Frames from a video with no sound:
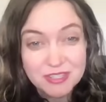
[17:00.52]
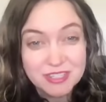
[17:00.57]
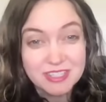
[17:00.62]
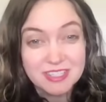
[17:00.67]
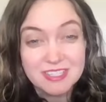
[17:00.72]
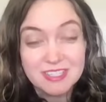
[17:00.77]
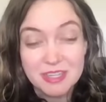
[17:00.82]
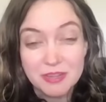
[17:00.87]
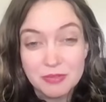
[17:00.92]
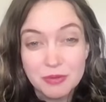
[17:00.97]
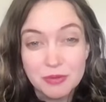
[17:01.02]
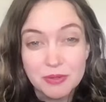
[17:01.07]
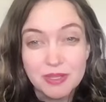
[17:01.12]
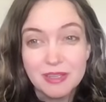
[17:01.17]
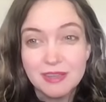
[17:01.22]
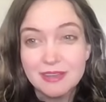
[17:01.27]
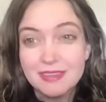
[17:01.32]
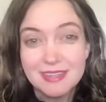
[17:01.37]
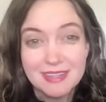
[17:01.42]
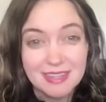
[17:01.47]
interesting stuff
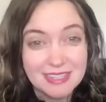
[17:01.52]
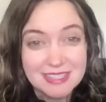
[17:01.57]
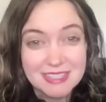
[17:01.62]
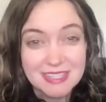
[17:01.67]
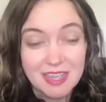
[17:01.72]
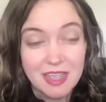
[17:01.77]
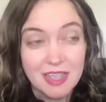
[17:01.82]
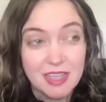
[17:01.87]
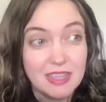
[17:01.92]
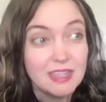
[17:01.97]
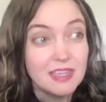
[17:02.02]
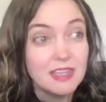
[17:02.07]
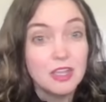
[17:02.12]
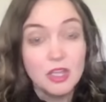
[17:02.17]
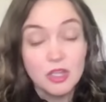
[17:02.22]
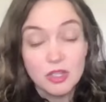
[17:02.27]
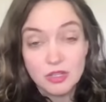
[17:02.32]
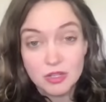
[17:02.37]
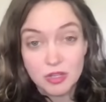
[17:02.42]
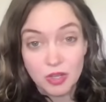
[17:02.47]
going on in the night sky.
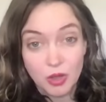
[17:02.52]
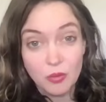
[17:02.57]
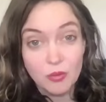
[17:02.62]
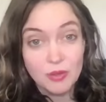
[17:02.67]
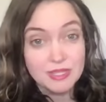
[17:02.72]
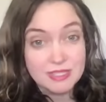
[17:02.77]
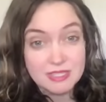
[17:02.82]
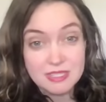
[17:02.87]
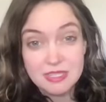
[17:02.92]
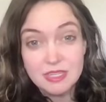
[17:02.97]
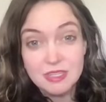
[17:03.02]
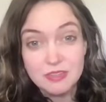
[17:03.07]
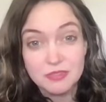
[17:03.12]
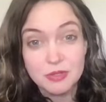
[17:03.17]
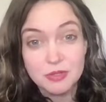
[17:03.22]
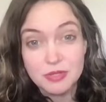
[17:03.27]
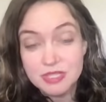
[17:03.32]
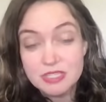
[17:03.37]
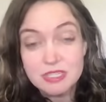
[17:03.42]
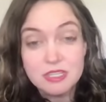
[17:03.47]
Go and see
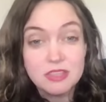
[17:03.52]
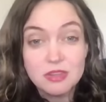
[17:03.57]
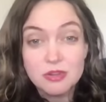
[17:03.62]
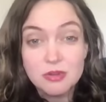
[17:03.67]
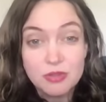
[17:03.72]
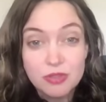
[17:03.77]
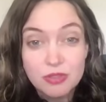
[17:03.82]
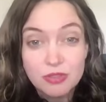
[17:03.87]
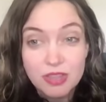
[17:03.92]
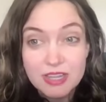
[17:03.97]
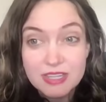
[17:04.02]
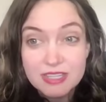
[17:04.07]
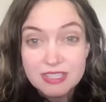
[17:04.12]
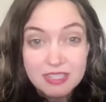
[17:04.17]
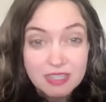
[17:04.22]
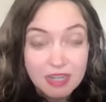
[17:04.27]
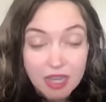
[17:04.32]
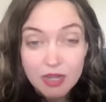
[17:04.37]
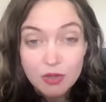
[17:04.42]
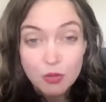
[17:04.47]
if you can see the Northern Lights
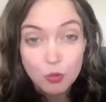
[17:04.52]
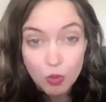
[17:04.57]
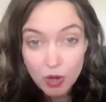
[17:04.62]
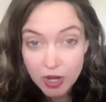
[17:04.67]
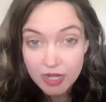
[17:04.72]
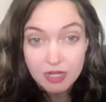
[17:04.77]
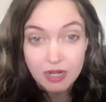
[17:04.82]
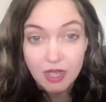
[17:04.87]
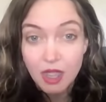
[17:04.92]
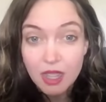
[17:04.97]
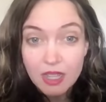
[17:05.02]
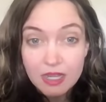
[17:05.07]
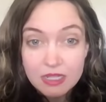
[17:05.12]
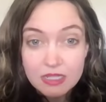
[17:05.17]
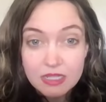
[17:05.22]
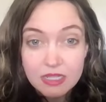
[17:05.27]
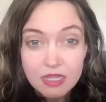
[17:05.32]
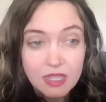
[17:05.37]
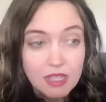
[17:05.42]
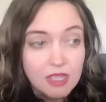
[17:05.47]
tonight. Why
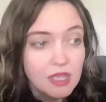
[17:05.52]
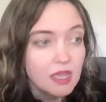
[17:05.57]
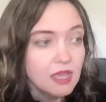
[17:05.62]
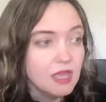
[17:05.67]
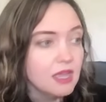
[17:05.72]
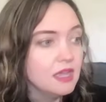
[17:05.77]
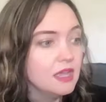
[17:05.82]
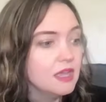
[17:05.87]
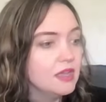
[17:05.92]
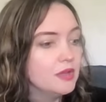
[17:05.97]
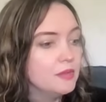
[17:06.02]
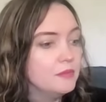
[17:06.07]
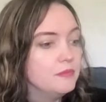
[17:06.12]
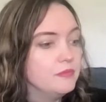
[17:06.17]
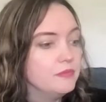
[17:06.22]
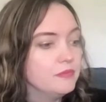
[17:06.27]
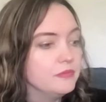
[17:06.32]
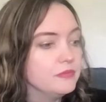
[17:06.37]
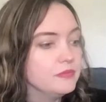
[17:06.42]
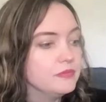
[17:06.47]
not?
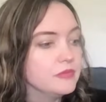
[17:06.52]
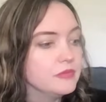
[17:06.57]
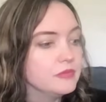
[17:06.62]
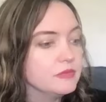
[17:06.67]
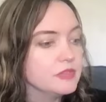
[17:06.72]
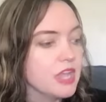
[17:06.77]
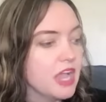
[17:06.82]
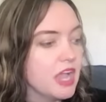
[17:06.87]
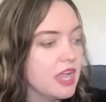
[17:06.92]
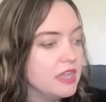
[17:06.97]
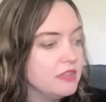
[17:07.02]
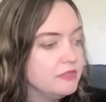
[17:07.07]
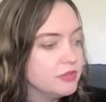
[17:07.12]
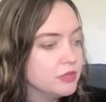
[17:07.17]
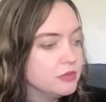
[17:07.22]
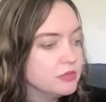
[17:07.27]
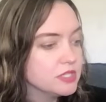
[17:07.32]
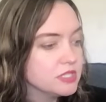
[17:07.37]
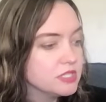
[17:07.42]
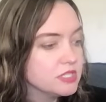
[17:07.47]
Um, I
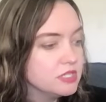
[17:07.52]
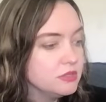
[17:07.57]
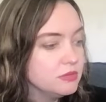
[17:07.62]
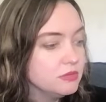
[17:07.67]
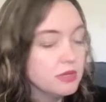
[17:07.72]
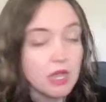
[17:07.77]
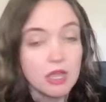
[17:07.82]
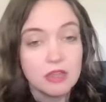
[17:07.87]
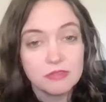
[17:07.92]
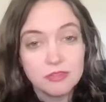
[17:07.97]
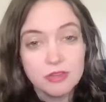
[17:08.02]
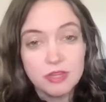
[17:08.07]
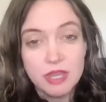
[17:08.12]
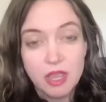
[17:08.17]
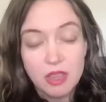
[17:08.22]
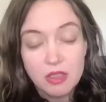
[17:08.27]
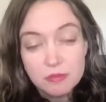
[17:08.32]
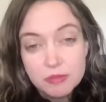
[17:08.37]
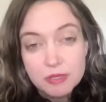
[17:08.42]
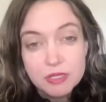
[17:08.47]
vote to not
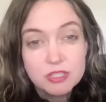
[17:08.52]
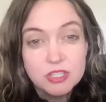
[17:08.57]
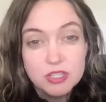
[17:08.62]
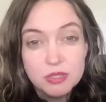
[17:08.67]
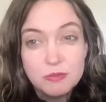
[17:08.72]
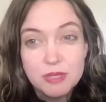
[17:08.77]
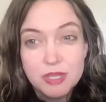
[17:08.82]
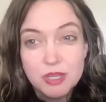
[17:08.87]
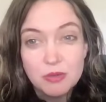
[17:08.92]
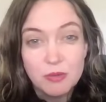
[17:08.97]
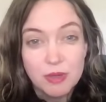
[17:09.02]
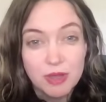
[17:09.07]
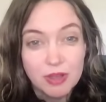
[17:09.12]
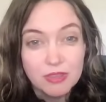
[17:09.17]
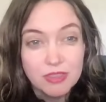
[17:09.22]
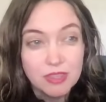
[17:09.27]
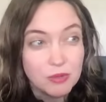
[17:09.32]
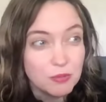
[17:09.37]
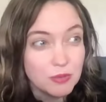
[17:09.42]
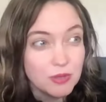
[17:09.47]
freak out, but to be
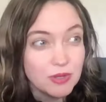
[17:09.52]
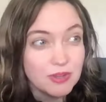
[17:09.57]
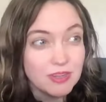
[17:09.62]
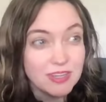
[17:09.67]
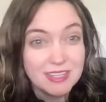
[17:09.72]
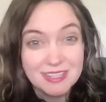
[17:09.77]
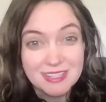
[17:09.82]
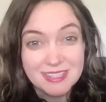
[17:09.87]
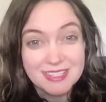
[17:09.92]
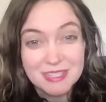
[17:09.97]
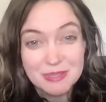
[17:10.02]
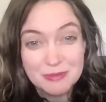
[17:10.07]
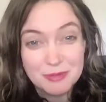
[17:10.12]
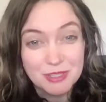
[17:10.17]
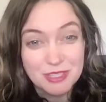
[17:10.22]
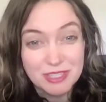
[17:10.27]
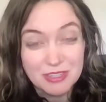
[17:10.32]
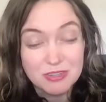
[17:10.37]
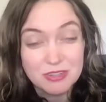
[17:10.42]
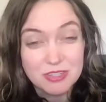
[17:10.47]
aware that we're in some
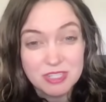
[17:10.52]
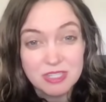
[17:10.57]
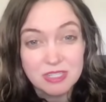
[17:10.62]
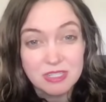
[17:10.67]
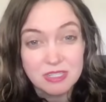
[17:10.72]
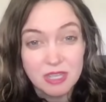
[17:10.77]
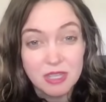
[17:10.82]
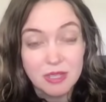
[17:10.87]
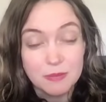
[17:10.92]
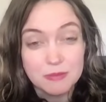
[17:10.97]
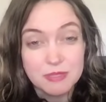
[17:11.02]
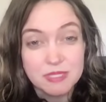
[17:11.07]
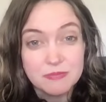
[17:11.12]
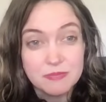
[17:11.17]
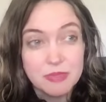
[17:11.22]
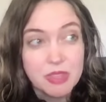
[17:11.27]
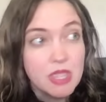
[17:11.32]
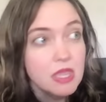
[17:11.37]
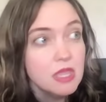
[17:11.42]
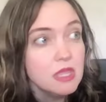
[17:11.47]
really interesting
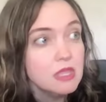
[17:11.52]
times.